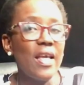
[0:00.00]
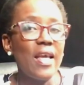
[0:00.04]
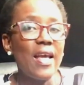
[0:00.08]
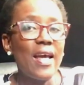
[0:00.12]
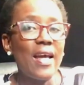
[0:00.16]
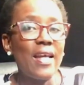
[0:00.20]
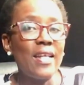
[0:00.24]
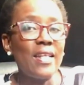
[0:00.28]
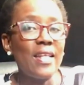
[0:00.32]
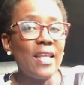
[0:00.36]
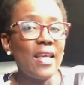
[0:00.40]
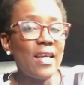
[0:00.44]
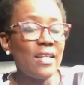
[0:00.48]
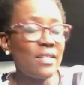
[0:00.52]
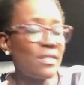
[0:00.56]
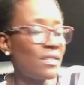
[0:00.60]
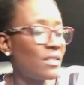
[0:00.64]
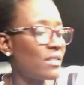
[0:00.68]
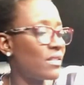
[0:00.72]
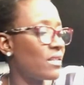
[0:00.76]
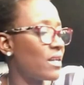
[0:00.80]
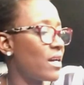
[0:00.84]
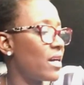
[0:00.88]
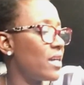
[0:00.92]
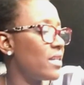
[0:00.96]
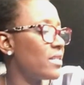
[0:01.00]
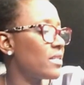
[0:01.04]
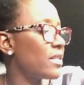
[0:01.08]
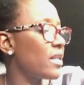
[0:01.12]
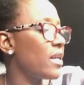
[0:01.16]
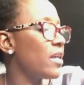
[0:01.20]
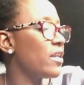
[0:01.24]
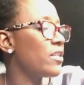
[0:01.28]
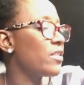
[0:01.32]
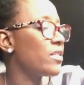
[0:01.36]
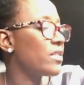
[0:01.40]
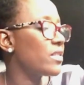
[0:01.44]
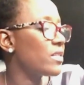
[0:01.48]
and exercise
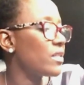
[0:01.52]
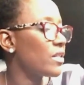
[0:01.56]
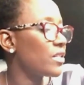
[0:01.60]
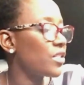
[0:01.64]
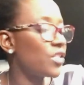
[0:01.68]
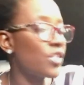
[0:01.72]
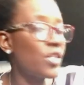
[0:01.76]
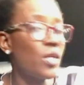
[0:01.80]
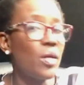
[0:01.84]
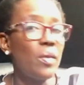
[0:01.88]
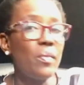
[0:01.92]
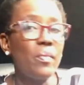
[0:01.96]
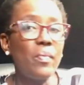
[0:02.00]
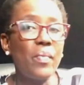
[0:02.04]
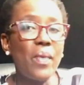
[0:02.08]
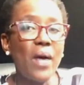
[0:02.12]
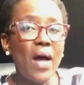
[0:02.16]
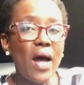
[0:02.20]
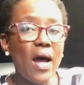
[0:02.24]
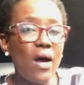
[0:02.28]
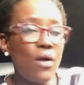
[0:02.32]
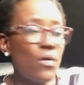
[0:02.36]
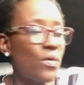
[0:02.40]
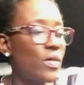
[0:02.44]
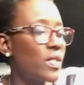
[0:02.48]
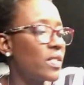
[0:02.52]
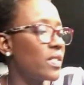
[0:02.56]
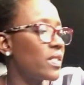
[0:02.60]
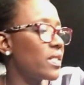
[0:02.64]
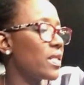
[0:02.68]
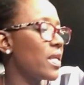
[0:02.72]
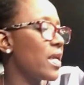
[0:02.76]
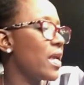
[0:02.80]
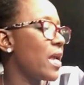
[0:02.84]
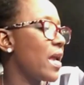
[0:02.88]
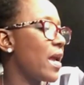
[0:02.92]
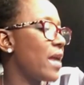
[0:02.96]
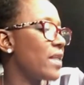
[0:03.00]
such powers
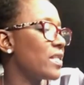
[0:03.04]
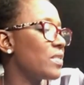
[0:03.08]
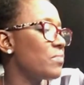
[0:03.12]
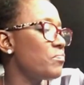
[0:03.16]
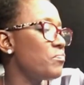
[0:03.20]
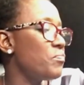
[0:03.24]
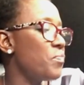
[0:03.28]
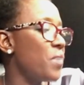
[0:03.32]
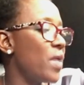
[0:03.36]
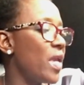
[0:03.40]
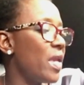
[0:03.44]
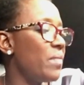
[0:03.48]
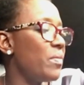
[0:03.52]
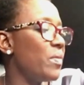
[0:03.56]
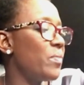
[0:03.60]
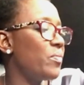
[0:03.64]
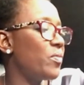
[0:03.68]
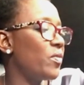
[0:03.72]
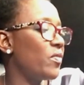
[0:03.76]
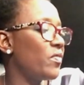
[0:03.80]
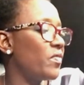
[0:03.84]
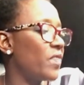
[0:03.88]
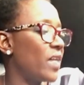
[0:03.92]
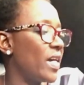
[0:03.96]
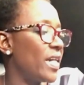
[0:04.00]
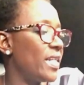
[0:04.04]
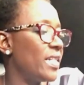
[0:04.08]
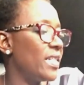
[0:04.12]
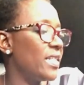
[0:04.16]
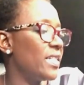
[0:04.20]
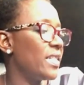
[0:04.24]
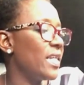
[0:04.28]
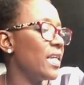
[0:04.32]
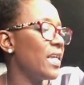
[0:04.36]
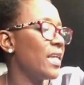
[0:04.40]
as may be provided